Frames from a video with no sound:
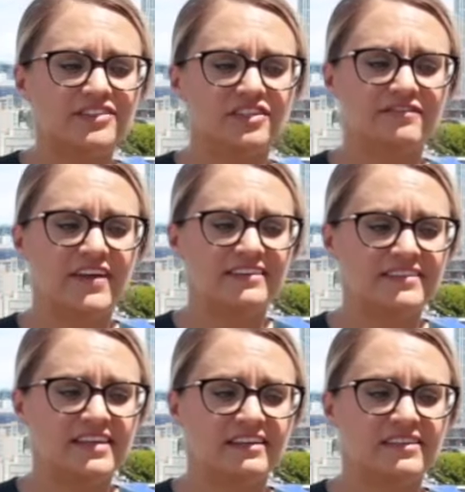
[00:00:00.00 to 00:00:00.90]
are
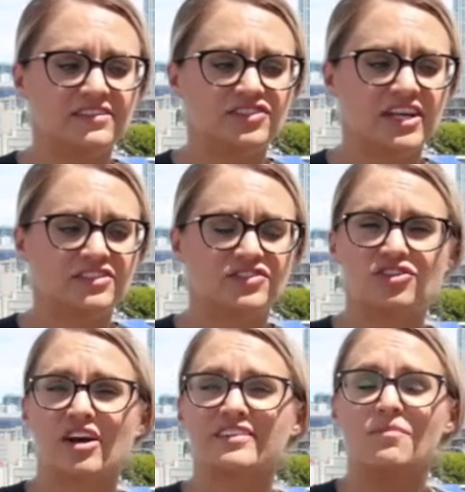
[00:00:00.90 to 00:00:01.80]
facing these changes
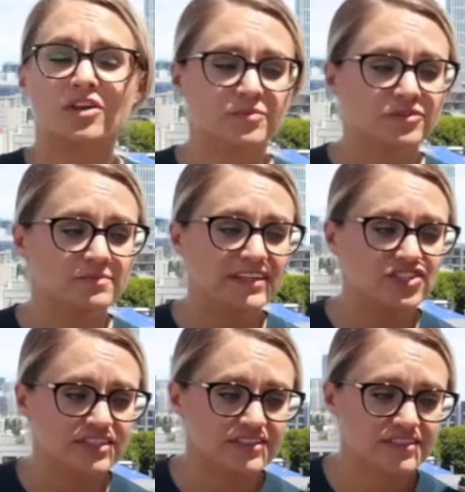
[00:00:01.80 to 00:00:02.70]
across multiple
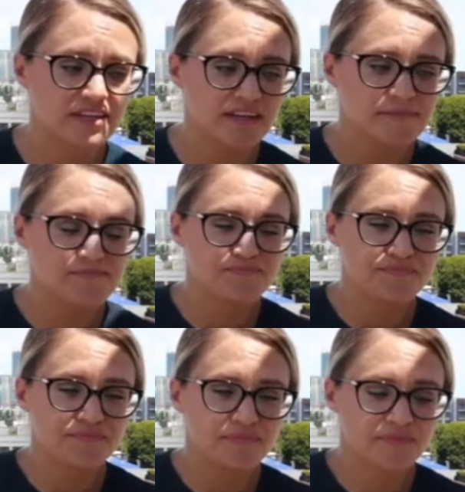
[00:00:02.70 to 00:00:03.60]
dimensions.
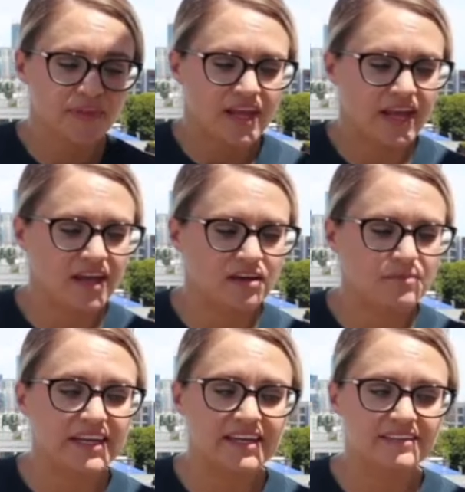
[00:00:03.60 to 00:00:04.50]

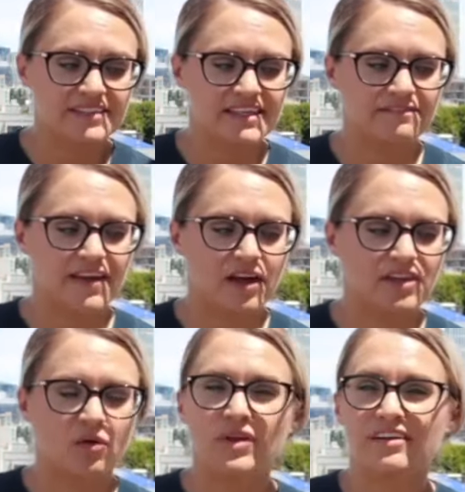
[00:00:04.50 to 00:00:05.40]
McKinsey found
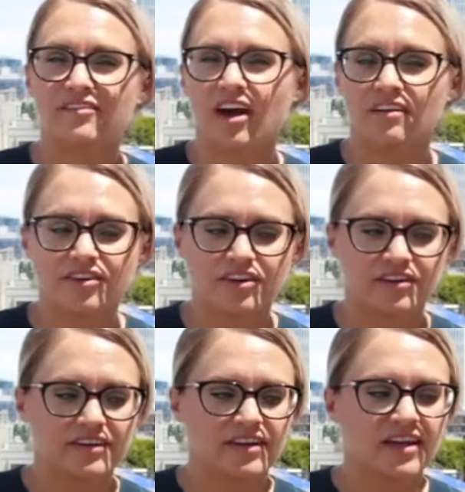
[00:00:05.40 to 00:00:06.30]
that we have
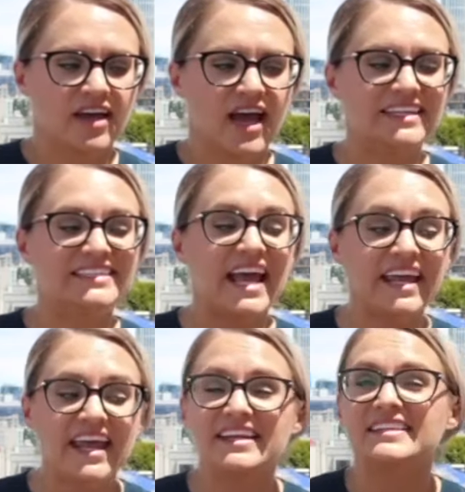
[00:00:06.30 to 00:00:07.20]
covered a
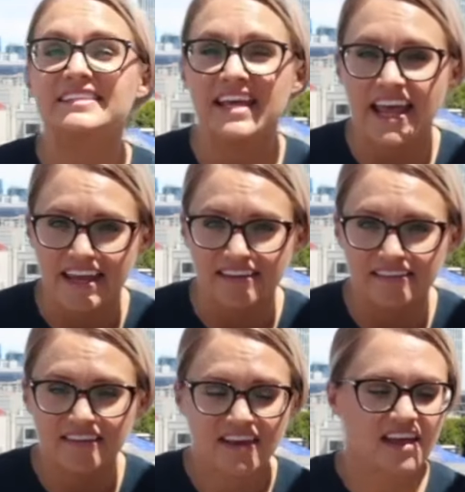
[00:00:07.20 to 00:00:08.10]
decade and
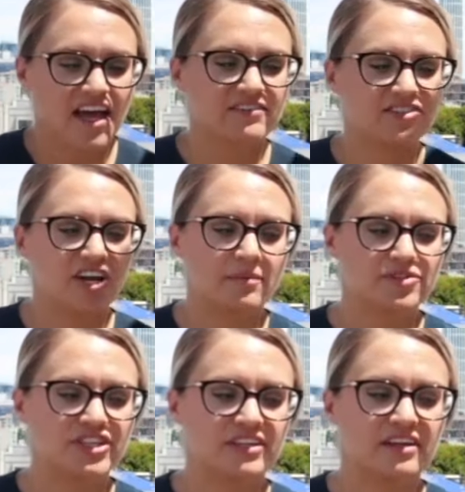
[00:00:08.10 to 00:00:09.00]
days of
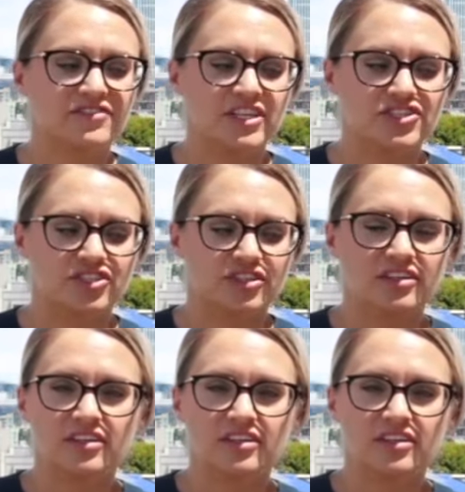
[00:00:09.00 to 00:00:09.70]
adoption of digital